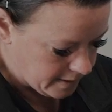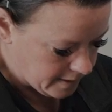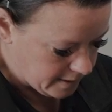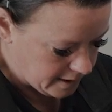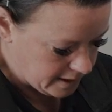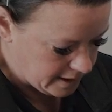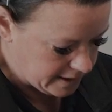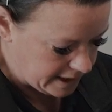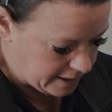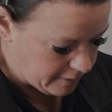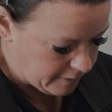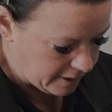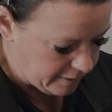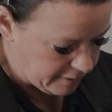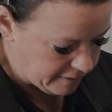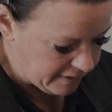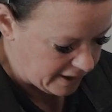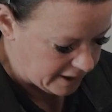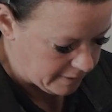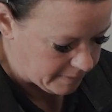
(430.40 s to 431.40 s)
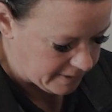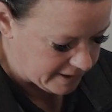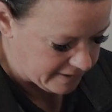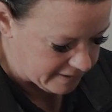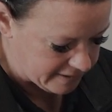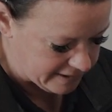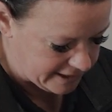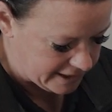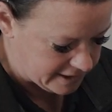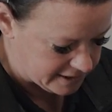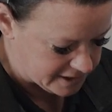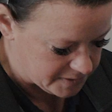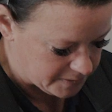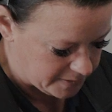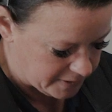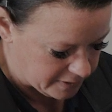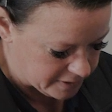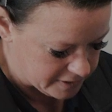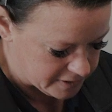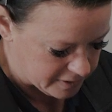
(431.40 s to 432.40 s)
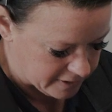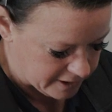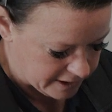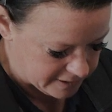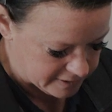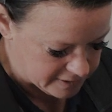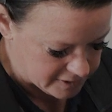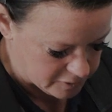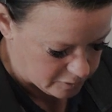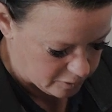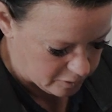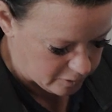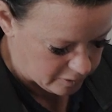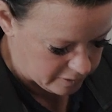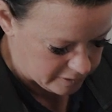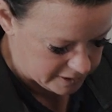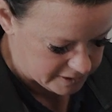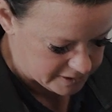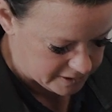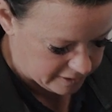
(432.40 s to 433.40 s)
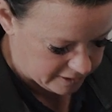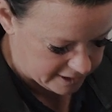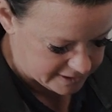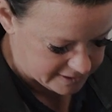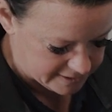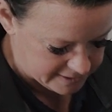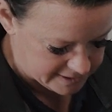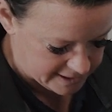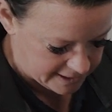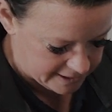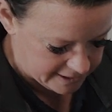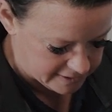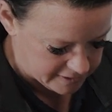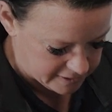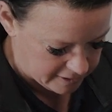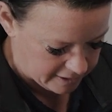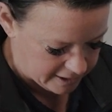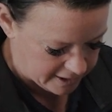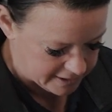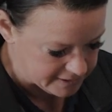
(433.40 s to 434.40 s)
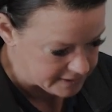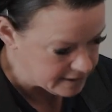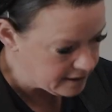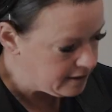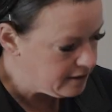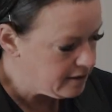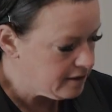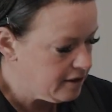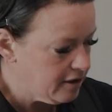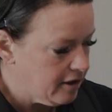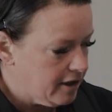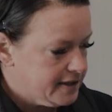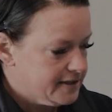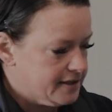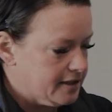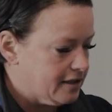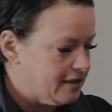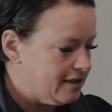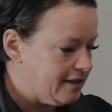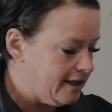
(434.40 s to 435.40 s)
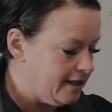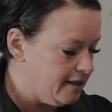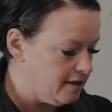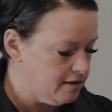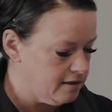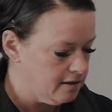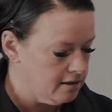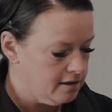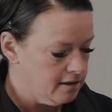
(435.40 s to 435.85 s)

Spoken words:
And that way we've had methylated spirits on our saw. It's nice and sanitised, nice and clean.